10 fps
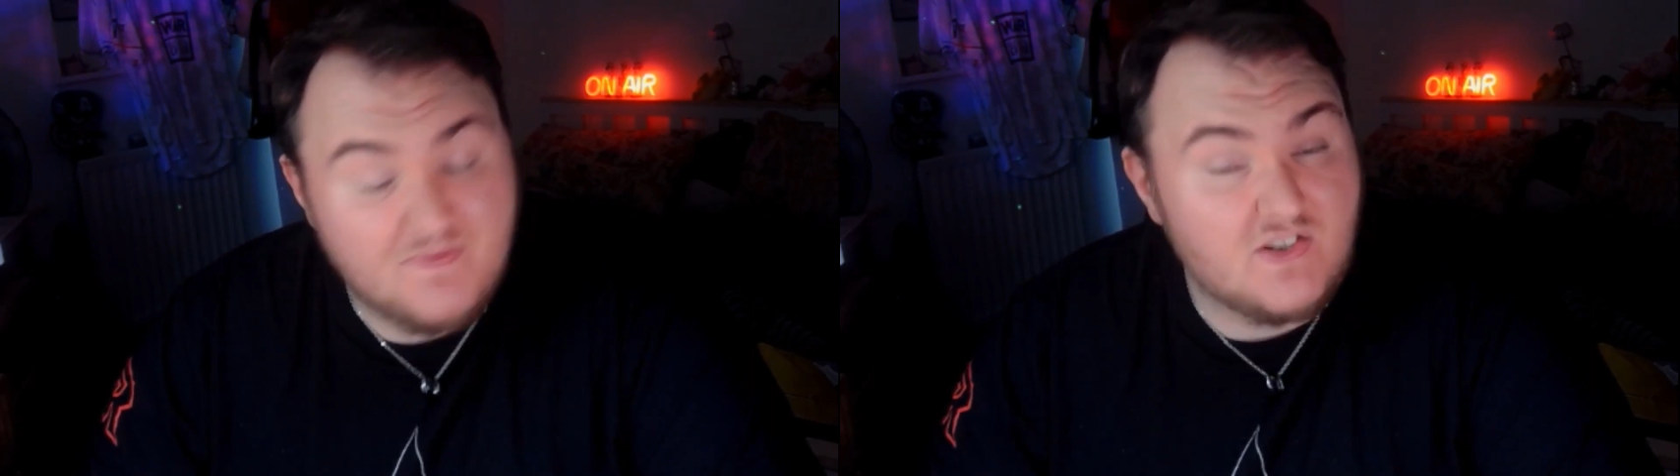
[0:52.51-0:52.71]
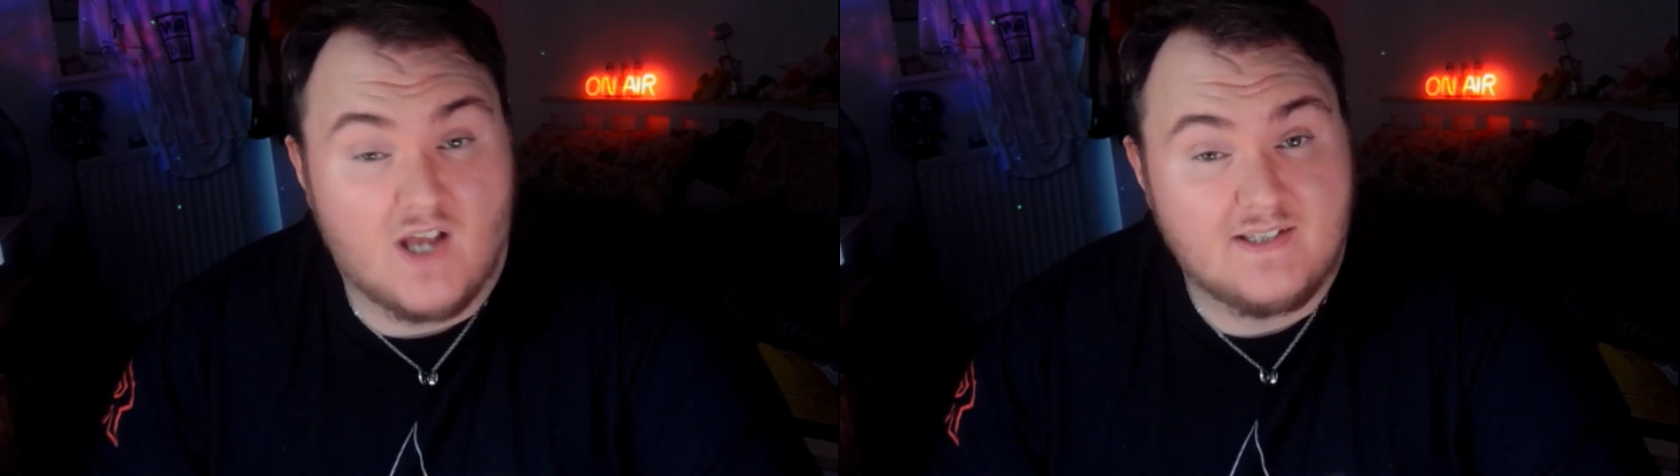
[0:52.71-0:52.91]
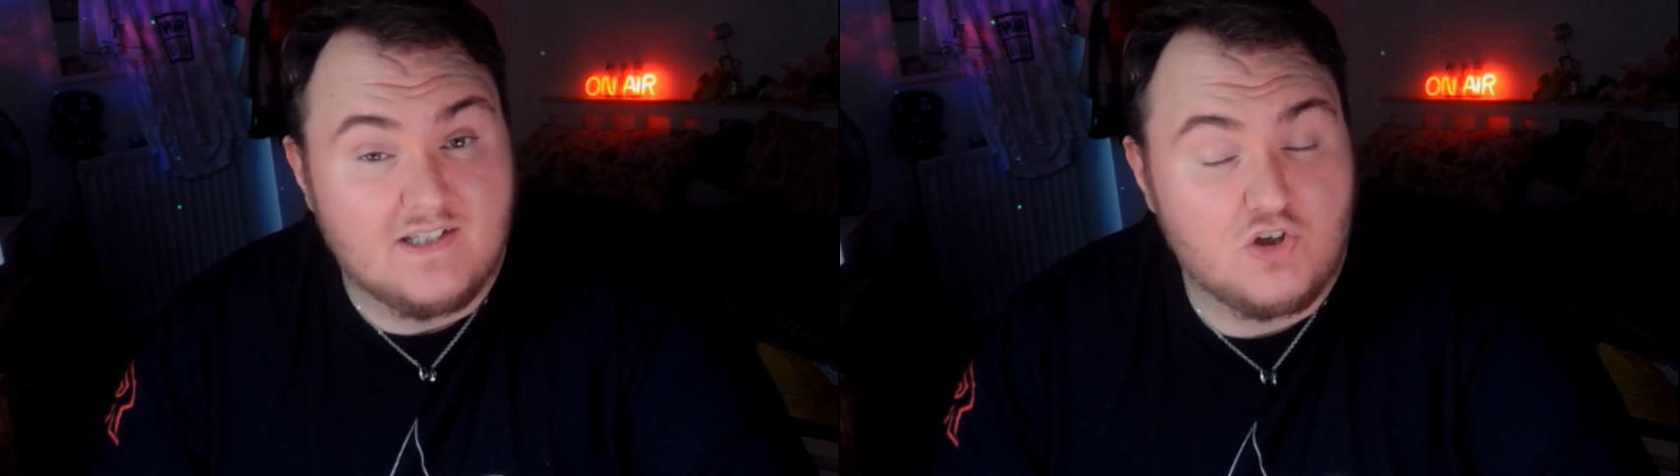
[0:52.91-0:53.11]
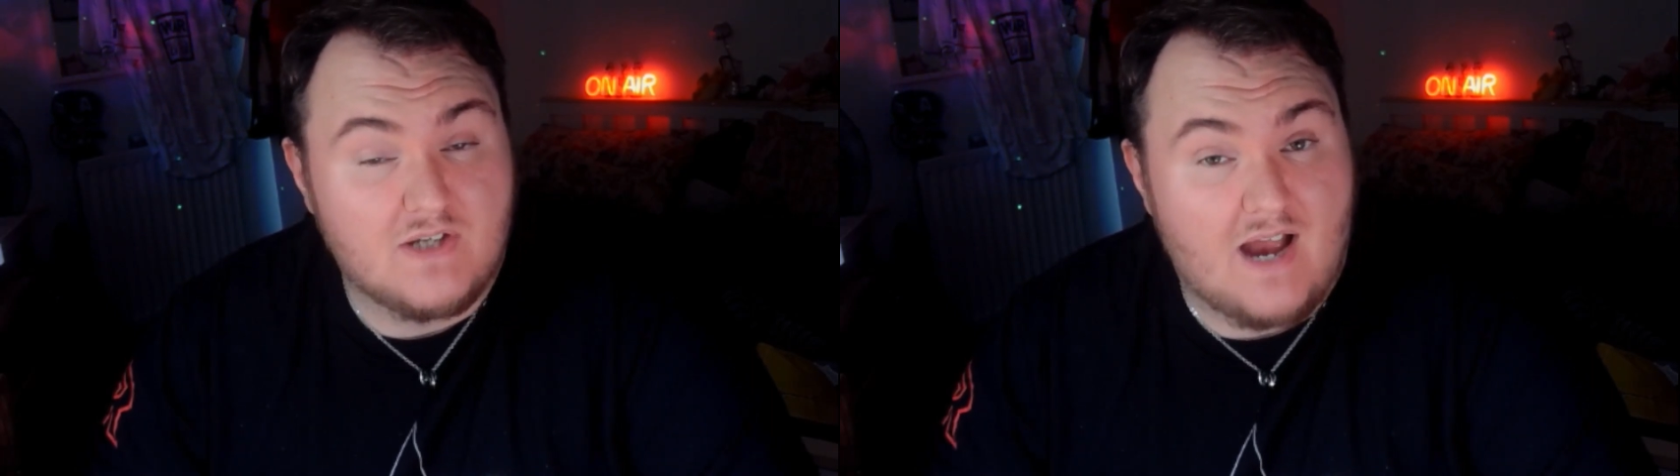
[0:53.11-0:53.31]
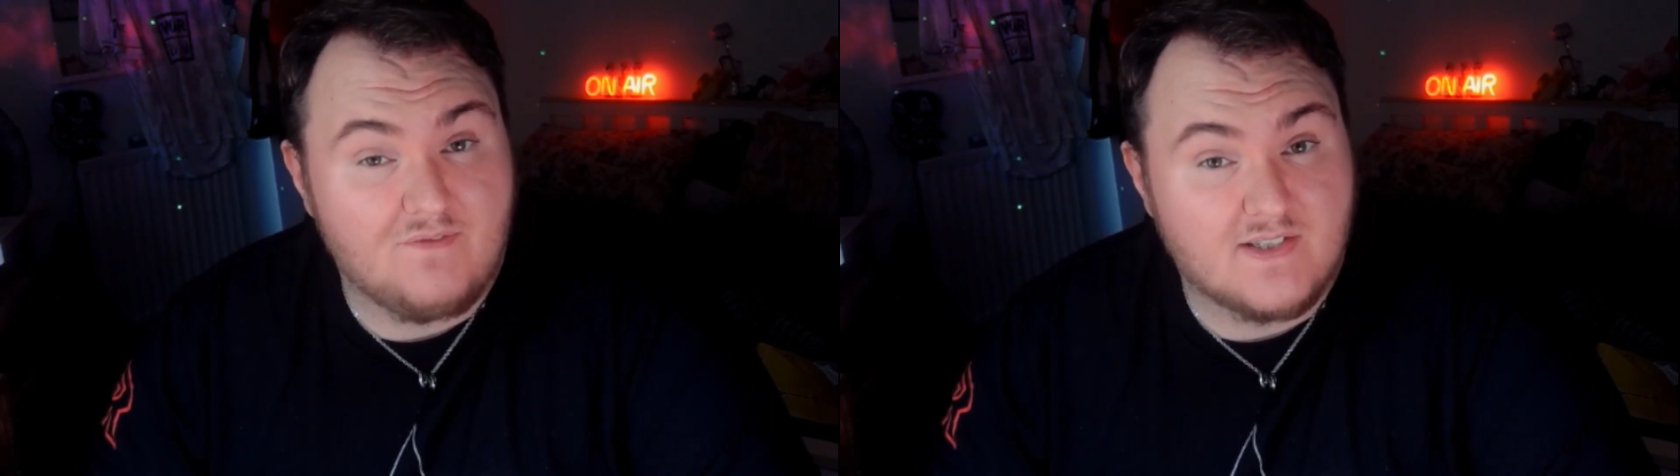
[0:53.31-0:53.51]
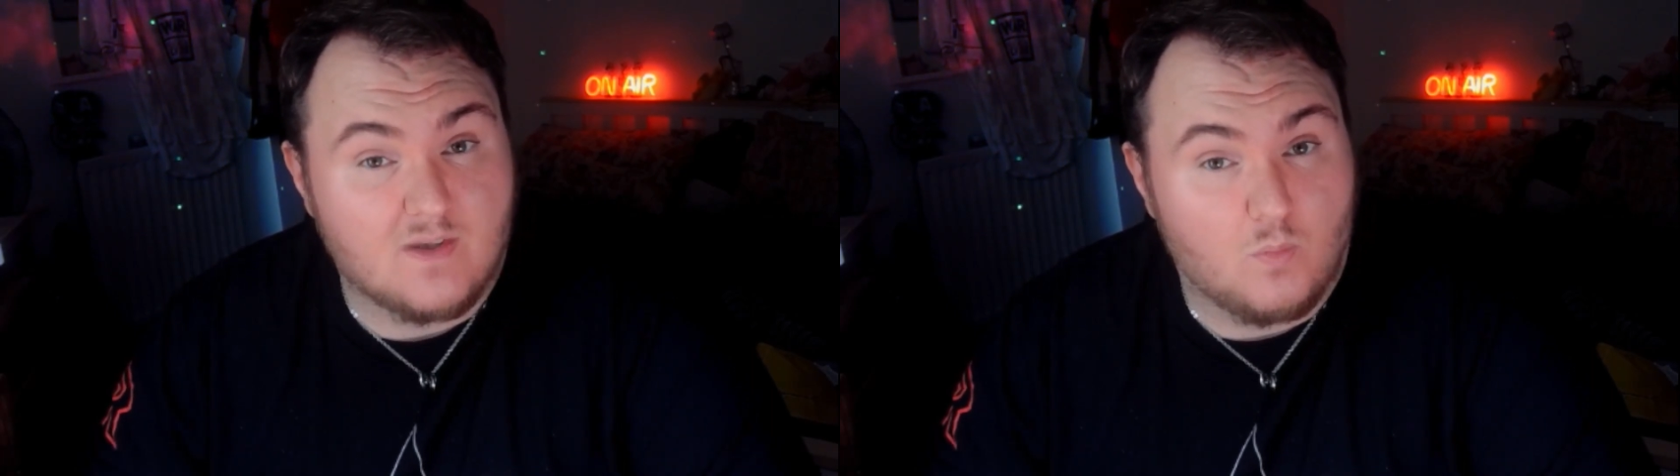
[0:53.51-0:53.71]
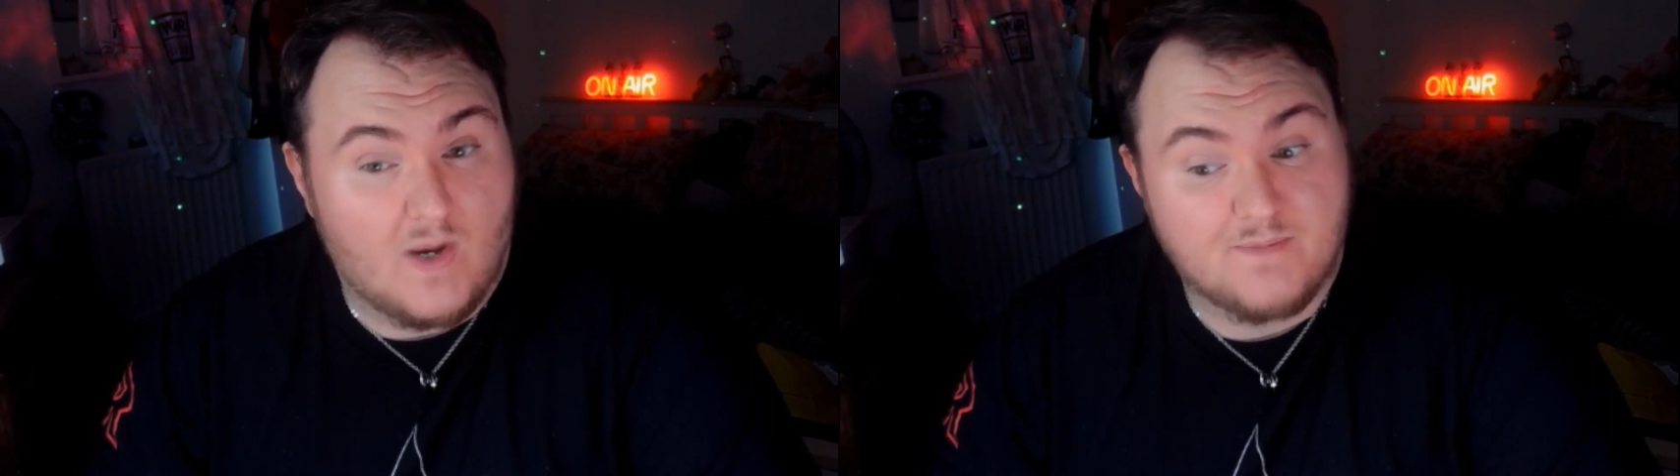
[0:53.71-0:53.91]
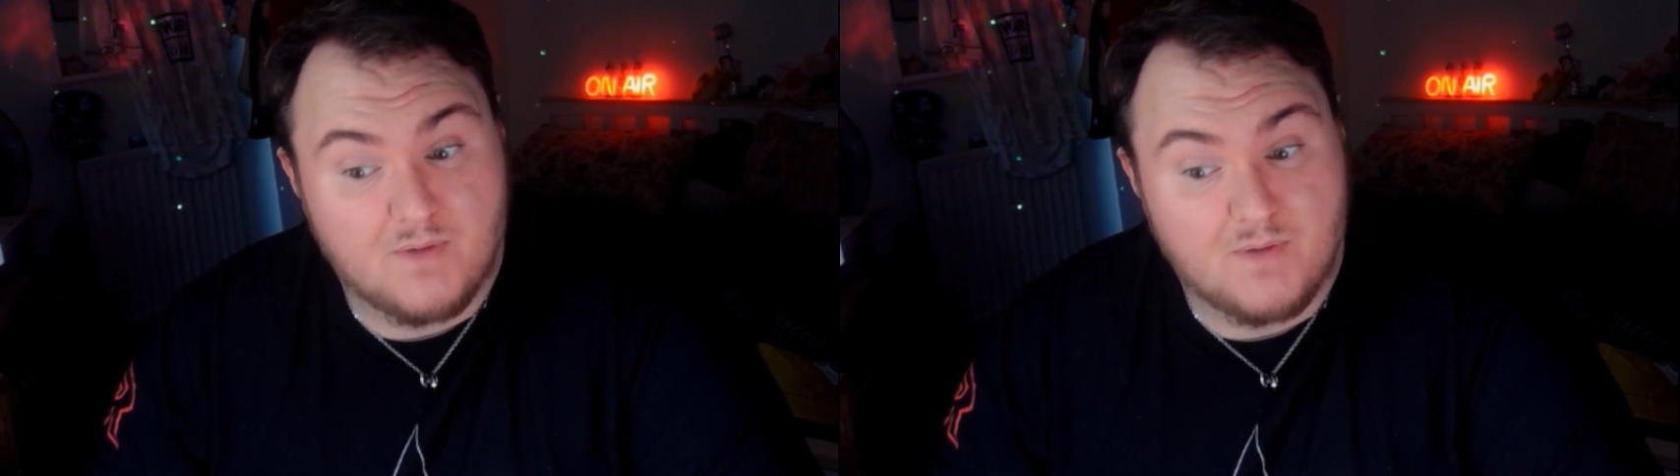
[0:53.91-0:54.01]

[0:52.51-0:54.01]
nice issue to have in some ways,